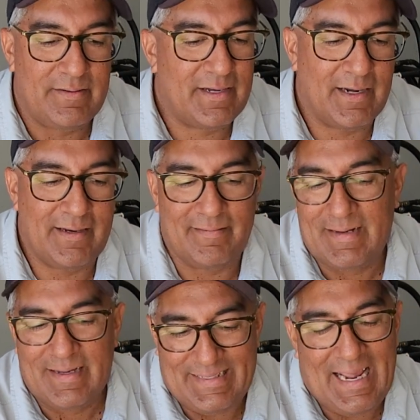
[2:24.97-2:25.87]
We're talking
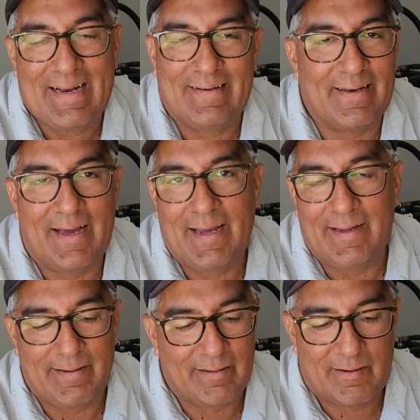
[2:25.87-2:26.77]

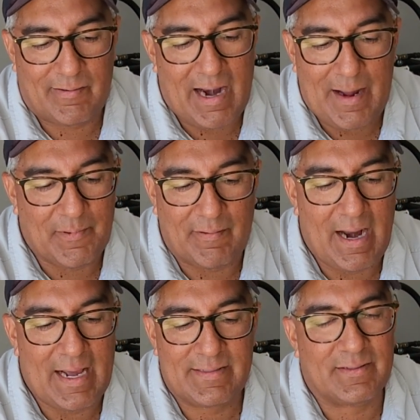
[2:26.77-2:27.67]
dandelion,
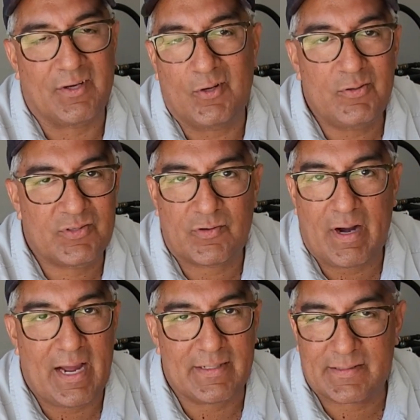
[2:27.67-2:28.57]
crabgrass,
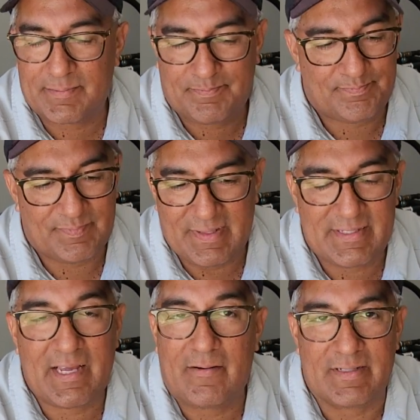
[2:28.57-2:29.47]
goosegrass,
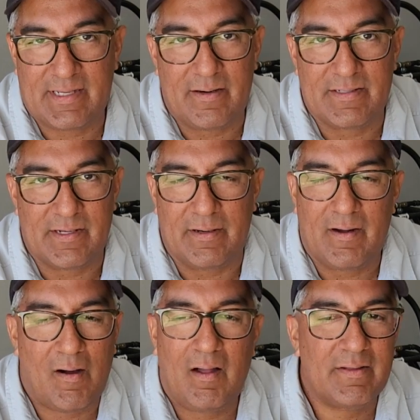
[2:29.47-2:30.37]
etc., etc., etc.
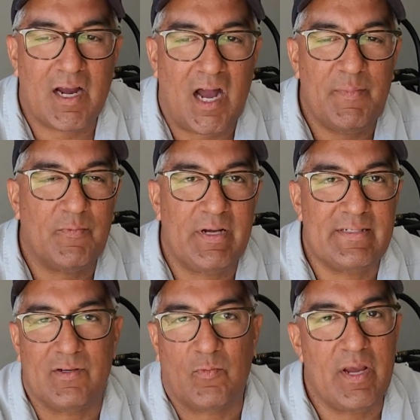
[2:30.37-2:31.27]
All the common weeds
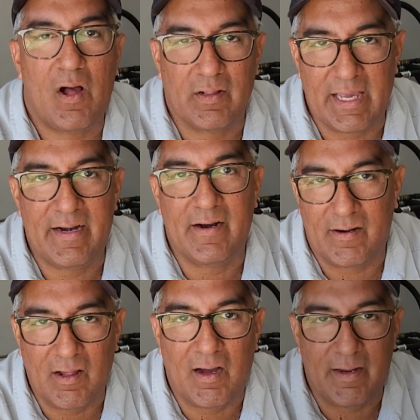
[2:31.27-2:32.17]
that we all get in our
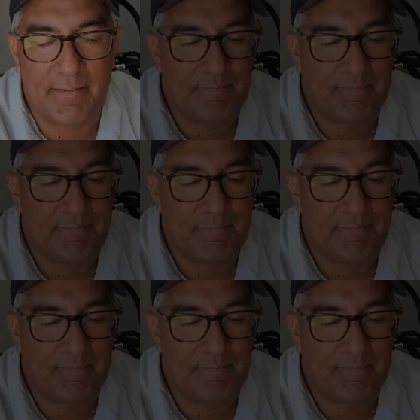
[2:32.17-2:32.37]
lawn.